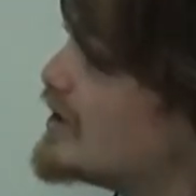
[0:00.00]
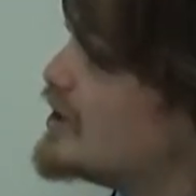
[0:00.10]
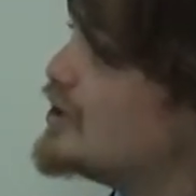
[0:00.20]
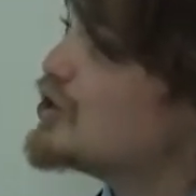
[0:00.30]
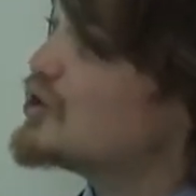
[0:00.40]
on
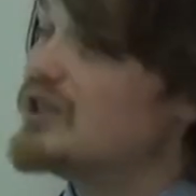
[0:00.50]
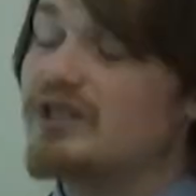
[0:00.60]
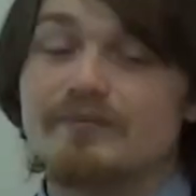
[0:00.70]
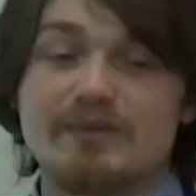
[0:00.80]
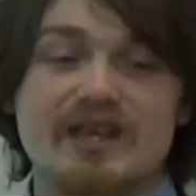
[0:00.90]
each
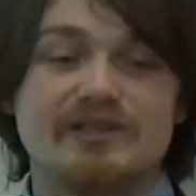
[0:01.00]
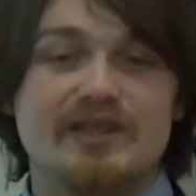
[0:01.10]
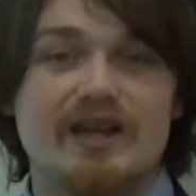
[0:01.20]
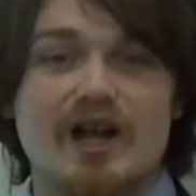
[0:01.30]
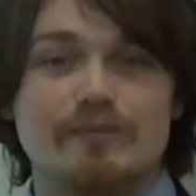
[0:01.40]
team gets
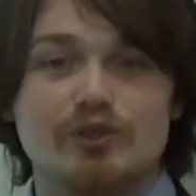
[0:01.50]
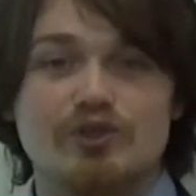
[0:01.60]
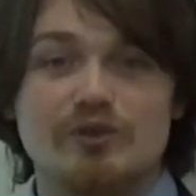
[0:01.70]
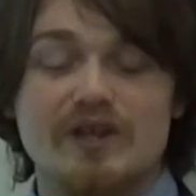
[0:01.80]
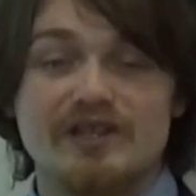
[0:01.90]
that
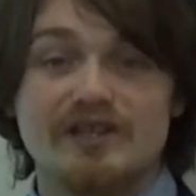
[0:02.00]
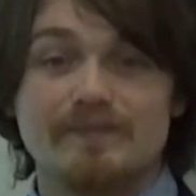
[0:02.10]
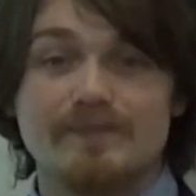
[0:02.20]
opportunity.